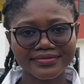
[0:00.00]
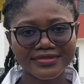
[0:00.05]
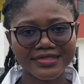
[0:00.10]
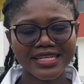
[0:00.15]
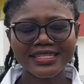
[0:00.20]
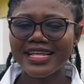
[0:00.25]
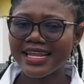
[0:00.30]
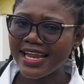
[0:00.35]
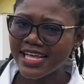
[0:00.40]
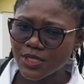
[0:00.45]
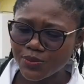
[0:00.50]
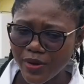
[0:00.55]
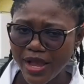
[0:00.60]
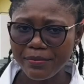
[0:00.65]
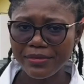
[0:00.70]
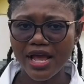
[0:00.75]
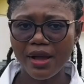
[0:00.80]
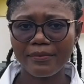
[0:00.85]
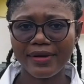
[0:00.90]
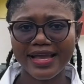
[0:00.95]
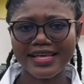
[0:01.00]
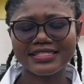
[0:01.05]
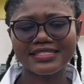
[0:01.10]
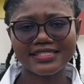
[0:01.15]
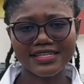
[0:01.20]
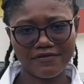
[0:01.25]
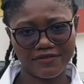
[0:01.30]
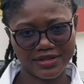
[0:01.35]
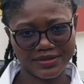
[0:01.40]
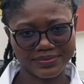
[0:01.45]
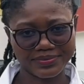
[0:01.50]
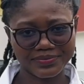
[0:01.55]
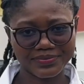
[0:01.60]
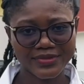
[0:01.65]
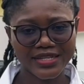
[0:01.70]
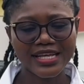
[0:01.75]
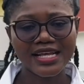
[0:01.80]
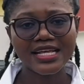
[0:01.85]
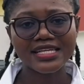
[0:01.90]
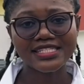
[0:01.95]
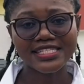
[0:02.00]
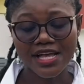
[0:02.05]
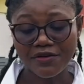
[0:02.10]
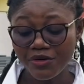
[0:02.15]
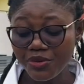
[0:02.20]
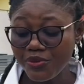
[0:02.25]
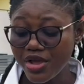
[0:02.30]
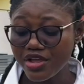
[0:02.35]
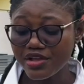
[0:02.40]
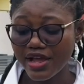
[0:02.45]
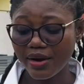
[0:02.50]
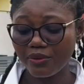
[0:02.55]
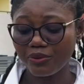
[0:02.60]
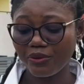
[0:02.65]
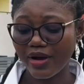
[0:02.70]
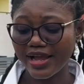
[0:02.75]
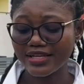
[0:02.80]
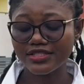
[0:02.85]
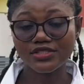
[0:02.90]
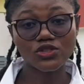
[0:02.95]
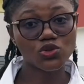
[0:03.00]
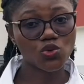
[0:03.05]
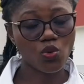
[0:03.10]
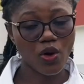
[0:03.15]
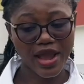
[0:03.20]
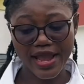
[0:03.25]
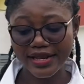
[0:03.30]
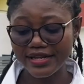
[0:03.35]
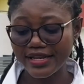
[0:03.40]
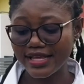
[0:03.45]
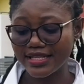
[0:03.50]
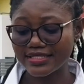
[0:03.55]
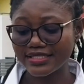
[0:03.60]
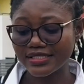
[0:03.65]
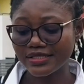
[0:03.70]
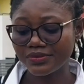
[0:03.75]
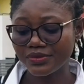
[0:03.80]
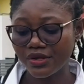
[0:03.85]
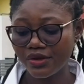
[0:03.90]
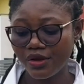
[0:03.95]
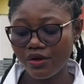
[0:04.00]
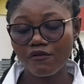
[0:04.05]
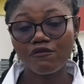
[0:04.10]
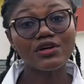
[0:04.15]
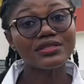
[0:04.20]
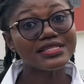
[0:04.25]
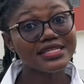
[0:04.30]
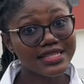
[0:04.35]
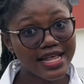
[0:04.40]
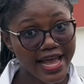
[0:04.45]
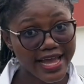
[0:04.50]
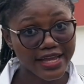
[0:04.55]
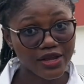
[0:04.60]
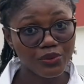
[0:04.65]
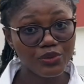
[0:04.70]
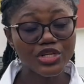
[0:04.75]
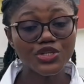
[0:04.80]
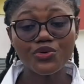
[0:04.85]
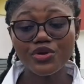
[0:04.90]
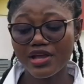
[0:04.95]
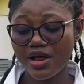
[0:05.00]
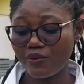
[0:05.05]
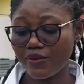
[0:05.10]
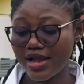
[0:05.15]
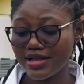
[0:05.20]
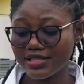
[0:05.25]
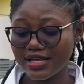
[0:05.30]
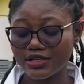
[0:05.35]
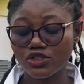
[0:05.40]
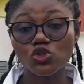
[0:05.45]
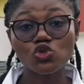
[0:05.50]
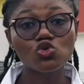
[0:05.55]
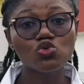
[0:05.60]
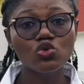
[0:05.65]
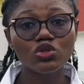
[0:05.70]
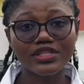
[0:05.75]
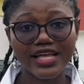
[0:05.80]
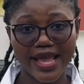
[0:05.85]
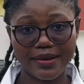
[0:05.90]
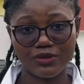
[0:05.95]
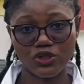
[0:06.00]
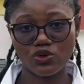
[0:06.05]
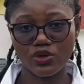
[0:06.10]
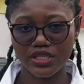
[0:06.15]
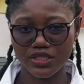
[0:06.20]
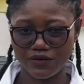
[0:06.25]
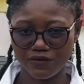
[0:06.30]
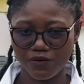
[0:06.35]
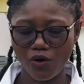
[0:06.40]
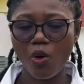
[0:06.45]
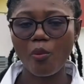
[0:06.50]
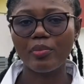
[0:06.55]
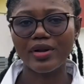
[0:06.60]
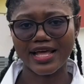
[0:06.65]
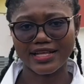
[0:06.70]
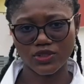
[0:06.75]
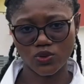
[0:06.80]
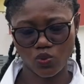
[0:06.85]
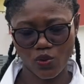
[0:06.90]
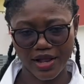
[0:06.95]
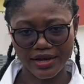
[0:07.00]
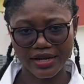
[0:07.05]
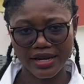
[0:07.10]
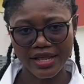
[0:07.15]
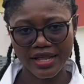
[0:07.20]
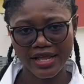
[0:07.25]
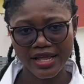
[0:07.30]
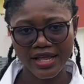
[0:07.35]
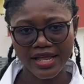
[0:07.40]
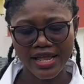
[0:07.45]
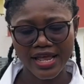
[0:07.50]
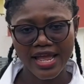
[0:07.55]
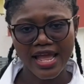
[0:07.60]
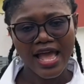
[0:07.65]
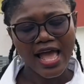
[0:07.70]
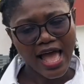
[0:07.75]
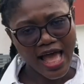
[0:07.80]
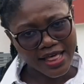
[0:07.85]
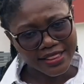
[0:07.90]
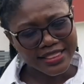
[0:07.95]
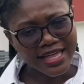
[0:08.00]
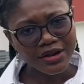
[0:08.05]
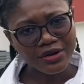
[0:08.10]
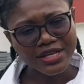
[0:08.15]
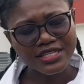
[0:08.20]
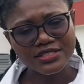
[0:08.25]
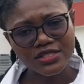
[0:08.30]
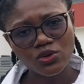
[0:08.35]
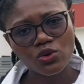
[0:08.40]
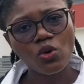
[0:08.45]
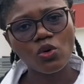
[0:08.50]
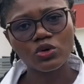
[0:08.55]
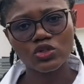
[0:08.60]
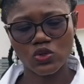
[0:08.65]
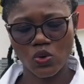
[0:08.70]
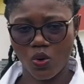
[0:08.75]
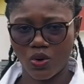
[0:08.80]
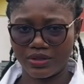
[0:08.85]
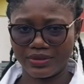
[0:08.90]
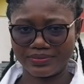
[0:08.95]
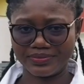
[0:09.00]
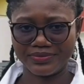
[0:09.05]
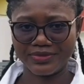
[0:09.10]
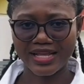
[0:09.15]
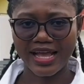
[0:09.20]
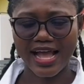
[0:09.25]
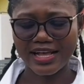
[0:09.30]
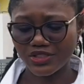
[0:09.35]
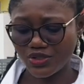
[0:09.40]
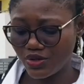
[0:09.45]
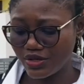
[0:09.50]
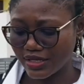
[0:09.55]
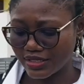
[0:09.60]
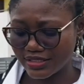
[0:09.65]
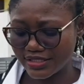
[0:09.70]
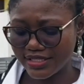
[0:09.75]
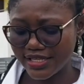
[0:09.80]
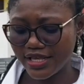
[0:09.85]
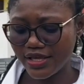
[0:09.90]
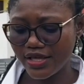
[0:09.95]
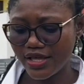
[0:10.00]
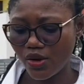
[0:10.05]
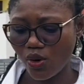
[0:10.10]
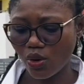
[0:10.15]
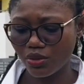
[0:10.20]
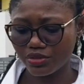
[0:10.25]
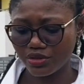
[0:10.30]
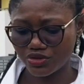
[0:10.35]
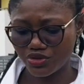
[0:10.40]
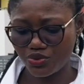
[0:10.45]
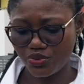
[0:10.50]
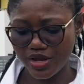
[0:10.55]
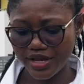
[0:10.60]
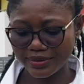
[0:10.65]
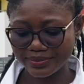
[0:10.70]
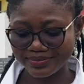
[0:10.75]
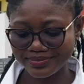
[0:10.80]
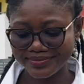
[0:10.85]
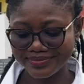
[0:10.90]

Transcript: The next prime number is 7. 7 we can write squared is 49, which we can write as 2 times 24 plus 1. And the list goes on, as you can see on the screen.